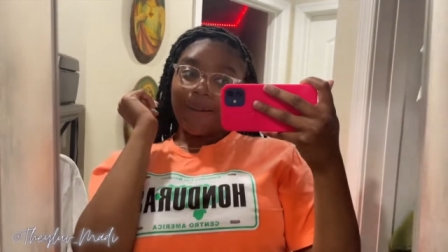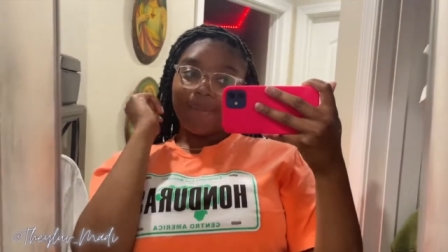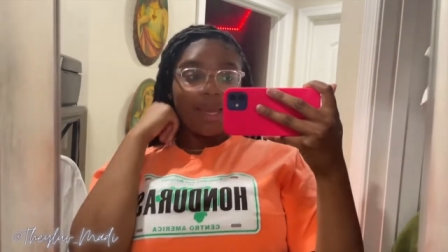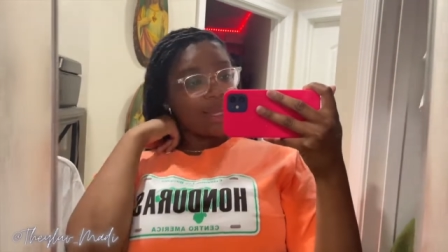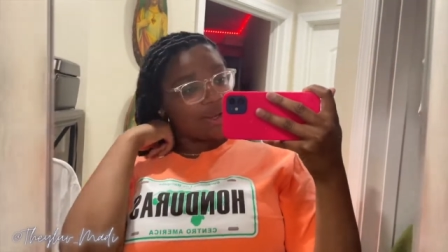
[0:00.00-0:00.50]

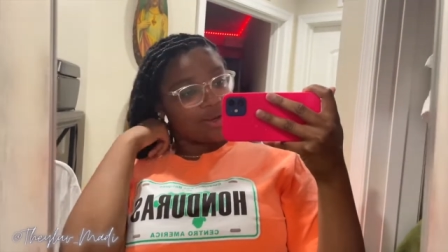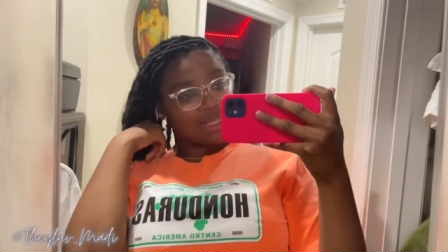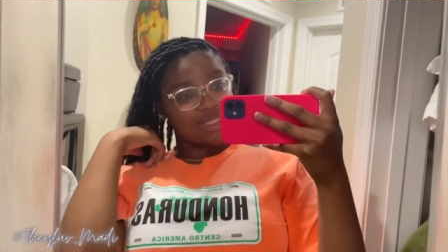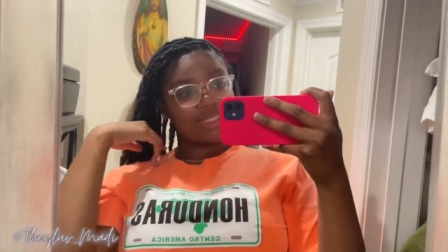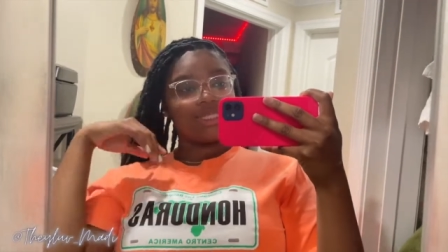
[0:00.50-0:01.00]
my hair
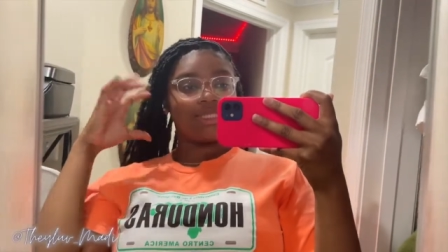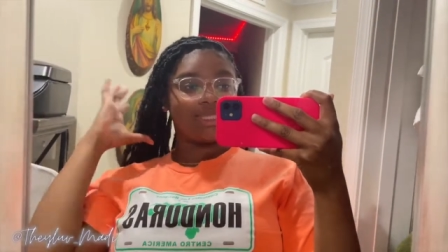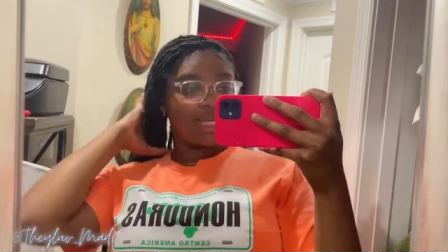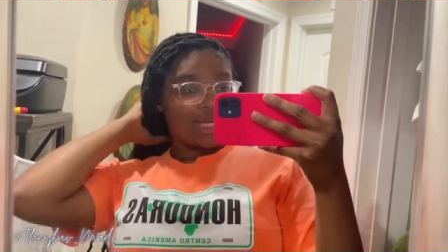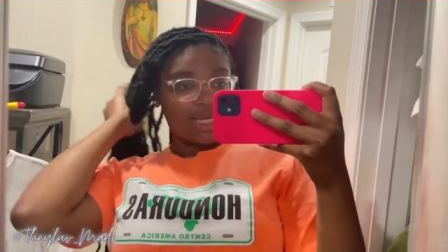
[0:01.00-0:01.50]
is
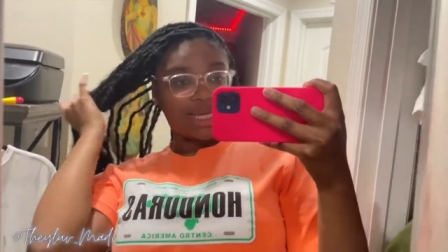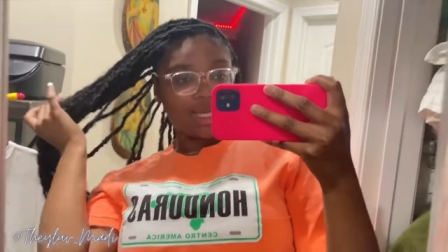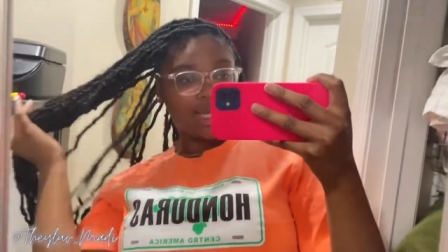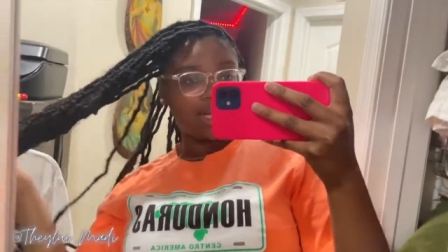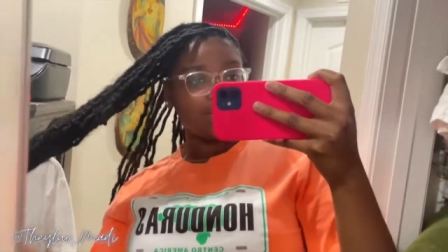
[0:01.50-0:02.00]

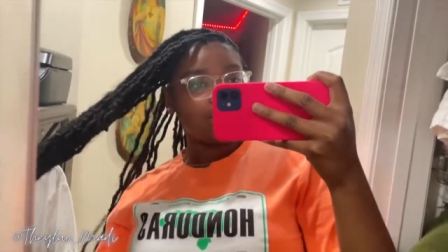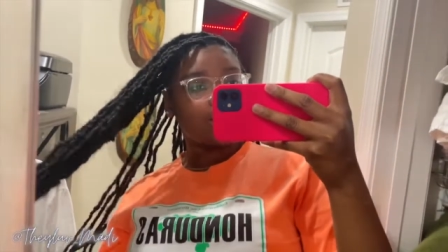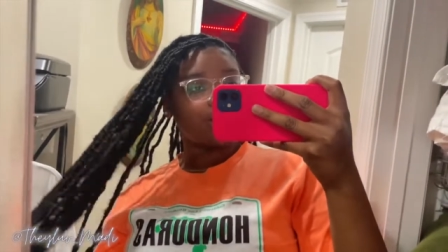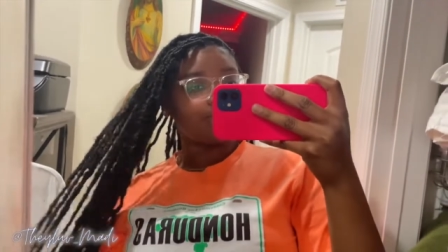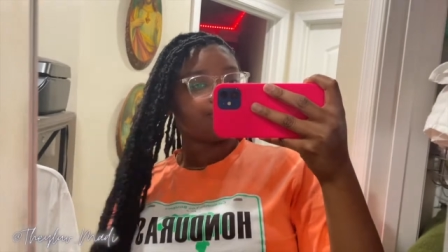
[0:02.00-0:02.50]
done,
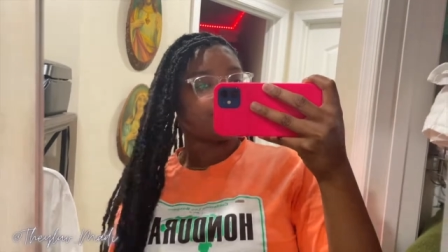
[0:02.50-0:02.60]
y'all.